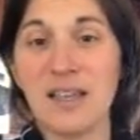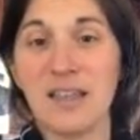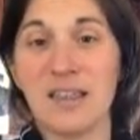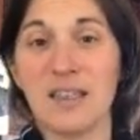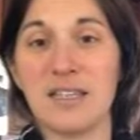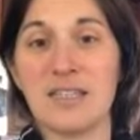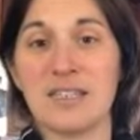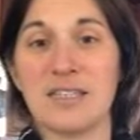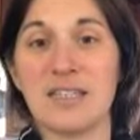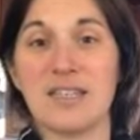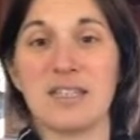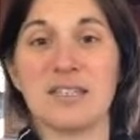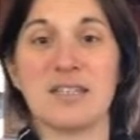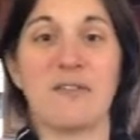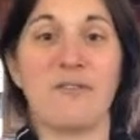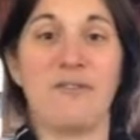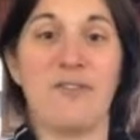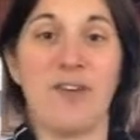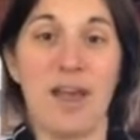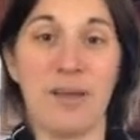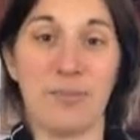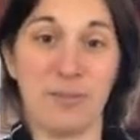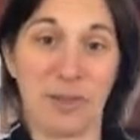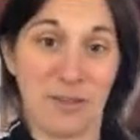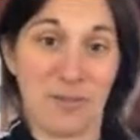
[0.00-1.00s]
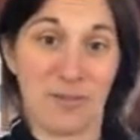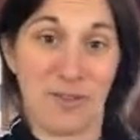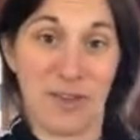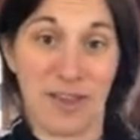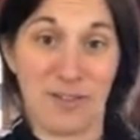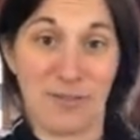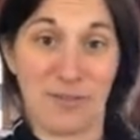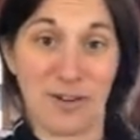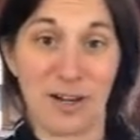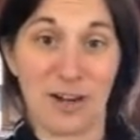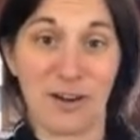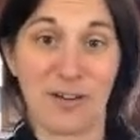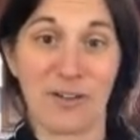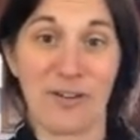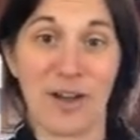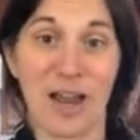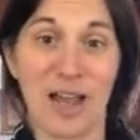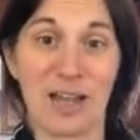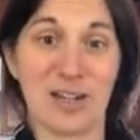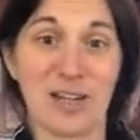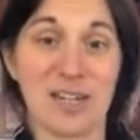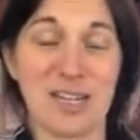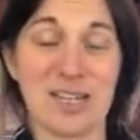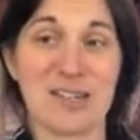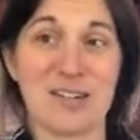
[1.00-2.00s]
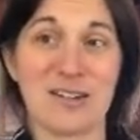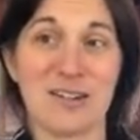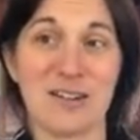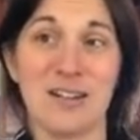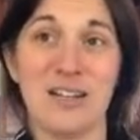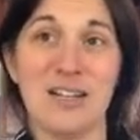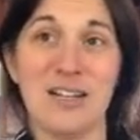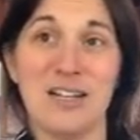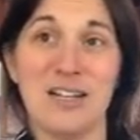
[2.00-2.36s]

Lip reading: This is a family favorite around here.